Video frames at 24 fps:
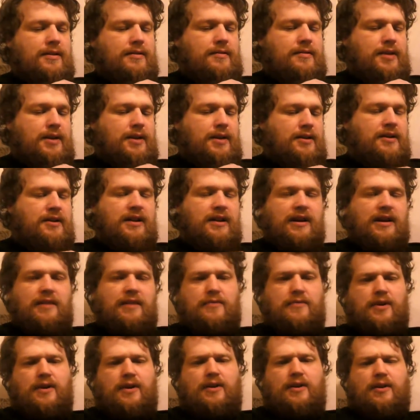you can't
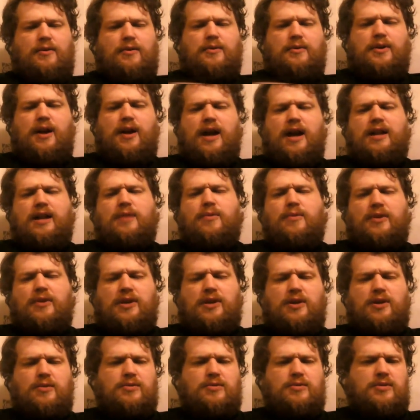have anyone
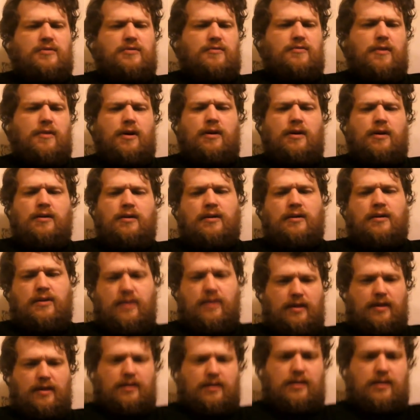accused of wrong
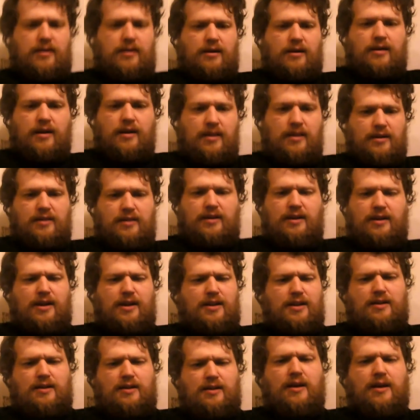thing in
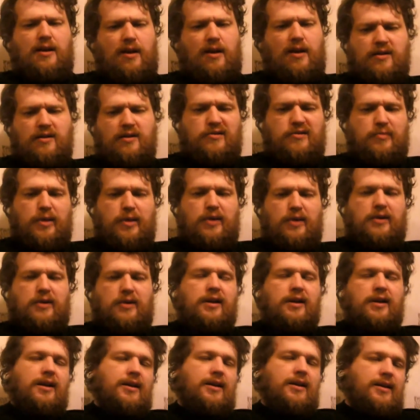the hive mind.
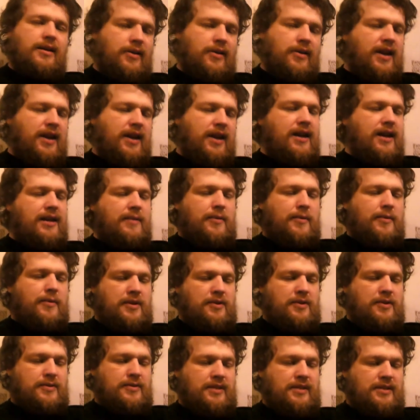Look at anyone
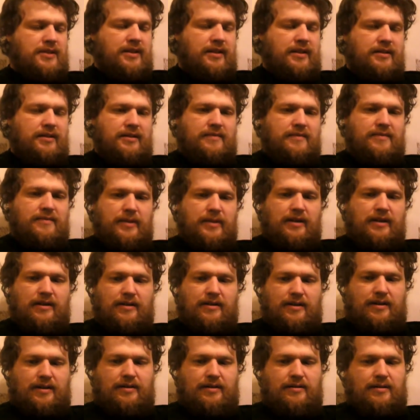who has dissented from the
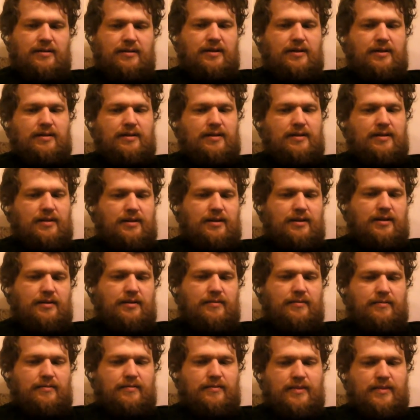line.
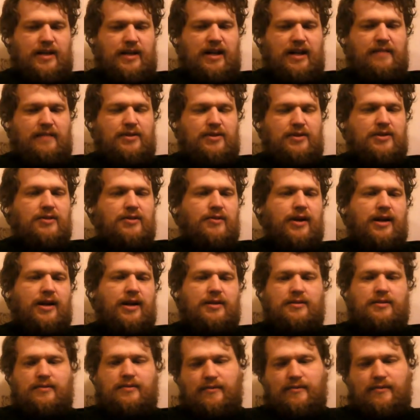David
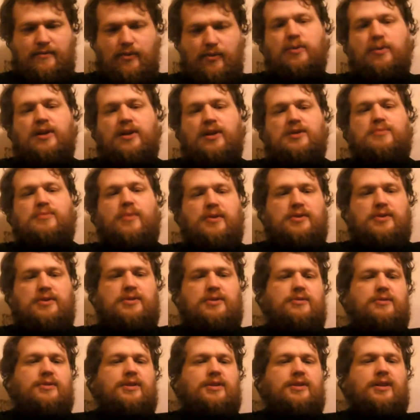Chirrut, the formerly
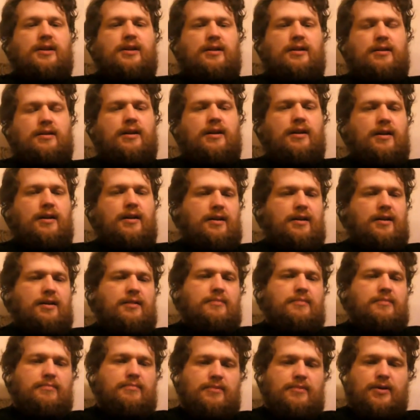Spinosaurus King,
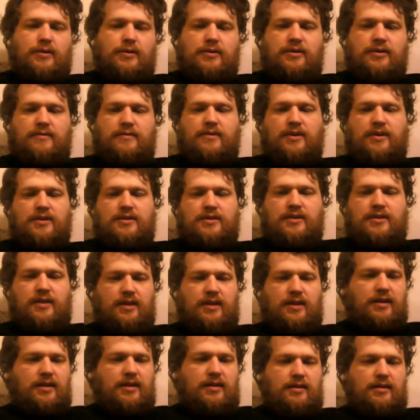Cult of
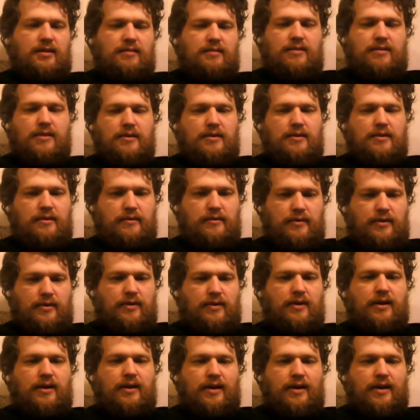Dusty, Thunderfoot.